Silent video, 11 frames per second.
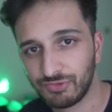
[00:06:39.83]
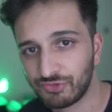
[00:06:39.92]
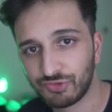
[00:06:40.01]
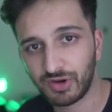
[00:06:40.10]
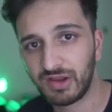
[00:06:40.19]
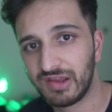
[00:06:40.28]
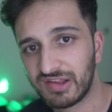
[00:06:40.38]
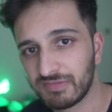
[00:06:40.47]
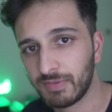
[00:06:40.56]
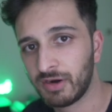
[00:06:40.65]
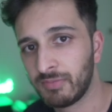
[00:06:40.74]
try,
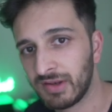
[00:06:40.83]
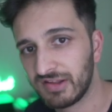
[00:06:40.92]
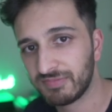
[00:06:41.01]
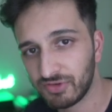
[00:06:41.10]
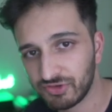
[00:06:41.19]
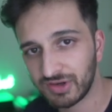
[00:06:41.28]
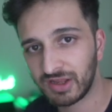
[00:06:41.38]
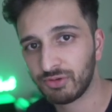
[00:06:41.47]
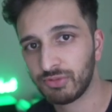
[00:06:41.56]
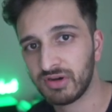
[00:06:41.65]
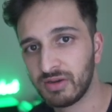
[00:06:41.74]
experiment, especially now
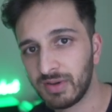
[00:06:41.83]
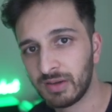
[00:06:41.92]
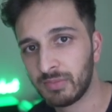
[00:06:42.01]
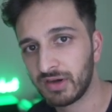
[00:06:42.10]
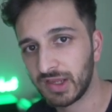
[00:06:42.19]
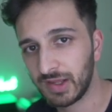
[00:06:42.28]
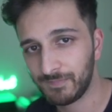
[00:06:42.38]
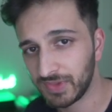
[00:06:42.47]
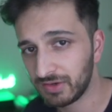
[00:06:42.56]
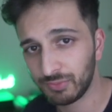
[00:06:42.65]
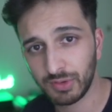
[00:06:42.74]
that we're in a bear market,
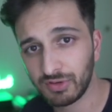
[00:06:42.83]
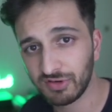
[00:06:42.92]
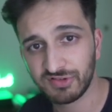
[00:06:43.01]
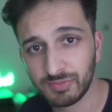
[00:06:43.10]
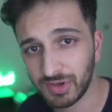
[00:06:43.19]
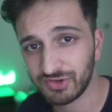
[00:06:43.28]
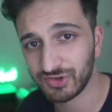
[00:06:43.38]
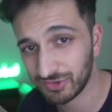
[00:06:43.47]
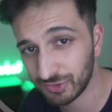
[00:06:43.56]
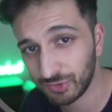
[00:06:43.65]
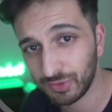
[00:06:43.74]
and it won't cost you much
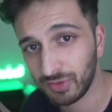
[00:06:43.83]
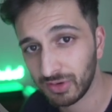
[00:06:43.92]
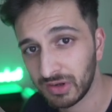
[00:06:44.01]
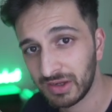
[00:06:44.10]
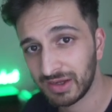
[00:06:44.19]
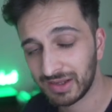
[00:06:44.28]
at all.